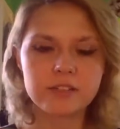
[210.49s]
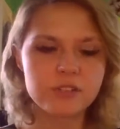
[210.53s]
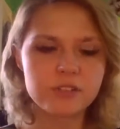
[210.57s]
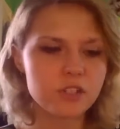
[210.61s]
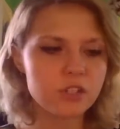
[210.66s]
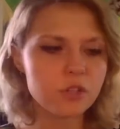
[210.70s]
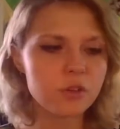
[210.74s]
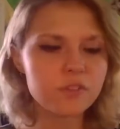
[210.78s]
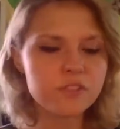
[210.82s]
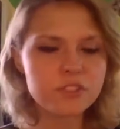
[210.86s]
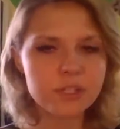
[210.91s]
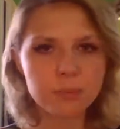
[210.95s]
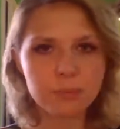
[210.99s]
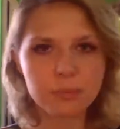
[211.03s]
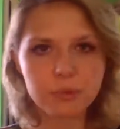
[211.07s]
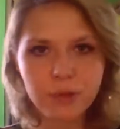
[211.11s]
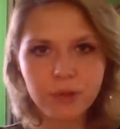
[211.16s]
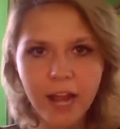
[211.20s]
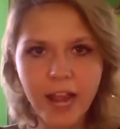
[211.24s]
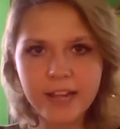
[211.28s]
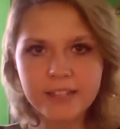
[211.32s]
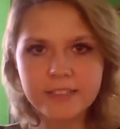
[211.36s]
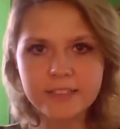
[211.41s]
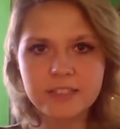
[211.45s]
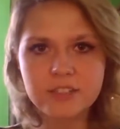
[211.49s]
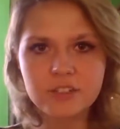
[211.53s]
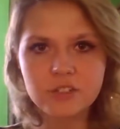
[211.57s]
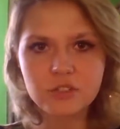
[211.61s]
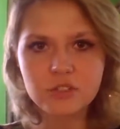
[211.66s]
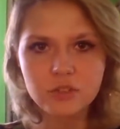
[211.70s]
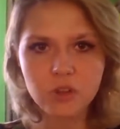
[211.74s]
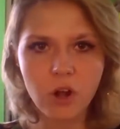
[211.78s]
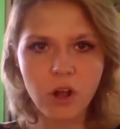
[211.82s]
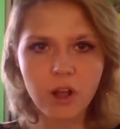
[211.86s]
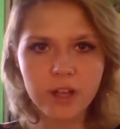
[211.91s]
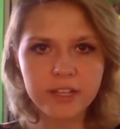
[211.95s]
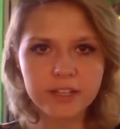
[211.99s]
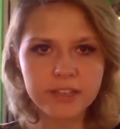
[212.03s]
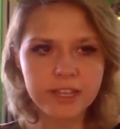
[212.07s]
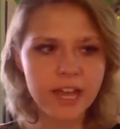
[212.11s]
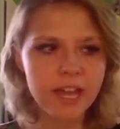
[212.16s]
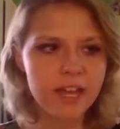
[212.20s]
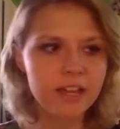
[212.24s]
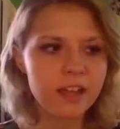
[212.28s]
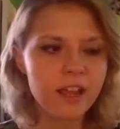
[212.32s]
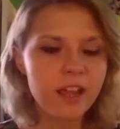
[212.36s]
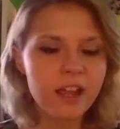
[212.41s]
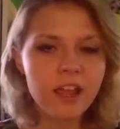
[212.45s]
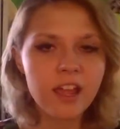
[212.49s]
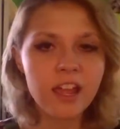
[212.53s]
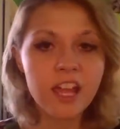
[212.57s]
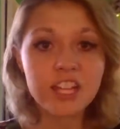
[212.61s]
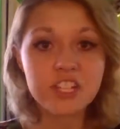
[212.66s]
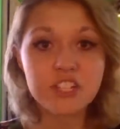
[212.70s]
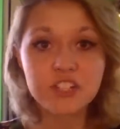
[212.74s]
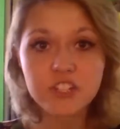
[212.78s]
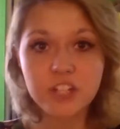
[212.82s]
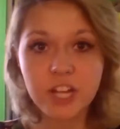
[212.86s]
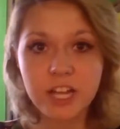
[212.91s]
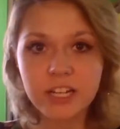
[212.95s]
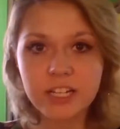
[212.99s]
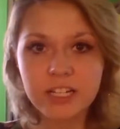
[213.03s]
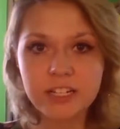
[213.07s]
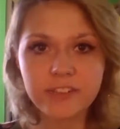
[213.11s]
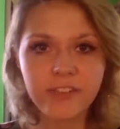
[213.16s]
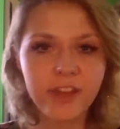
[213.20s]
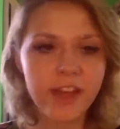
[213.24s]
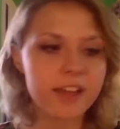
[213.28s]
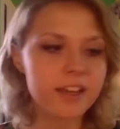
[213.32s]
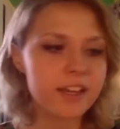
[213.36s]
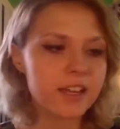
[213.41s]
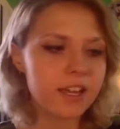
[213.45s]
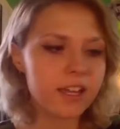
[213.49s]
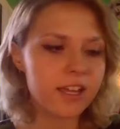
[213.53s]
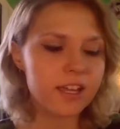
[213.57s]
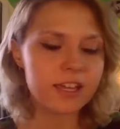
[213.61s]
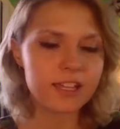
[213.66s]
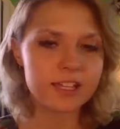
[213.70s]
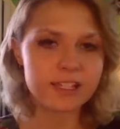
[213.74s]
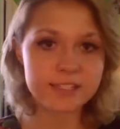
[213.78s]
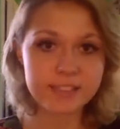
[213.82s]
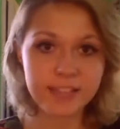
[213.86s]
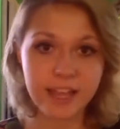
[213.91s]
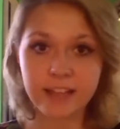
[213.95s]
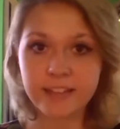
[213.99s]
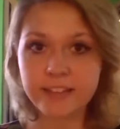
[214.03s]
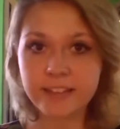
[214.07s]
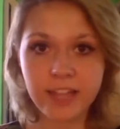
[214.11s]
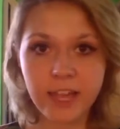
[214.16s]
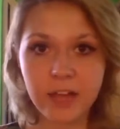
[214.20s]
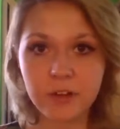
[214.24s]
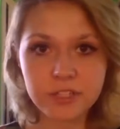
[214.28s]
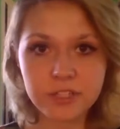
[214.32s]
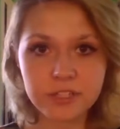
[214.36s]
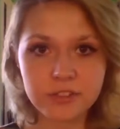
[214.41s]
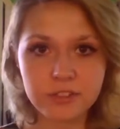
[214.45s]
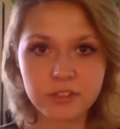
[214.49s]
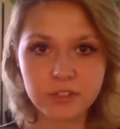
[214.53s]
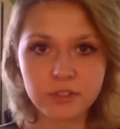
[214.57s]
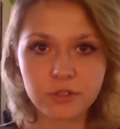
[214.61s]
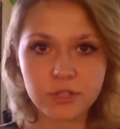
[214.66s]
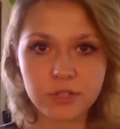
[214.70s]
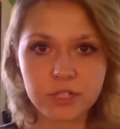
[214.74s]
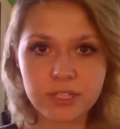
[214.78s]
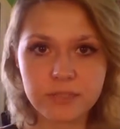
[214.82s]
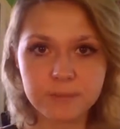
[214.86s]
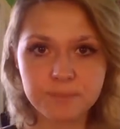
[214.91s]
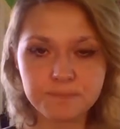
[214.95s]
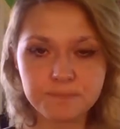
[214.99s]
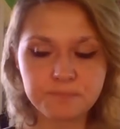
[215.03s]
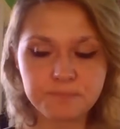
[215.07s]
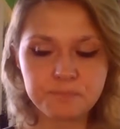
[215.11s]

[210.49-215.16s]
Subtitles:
So you have to practice drawing that and shading that exactly how it is in the grid.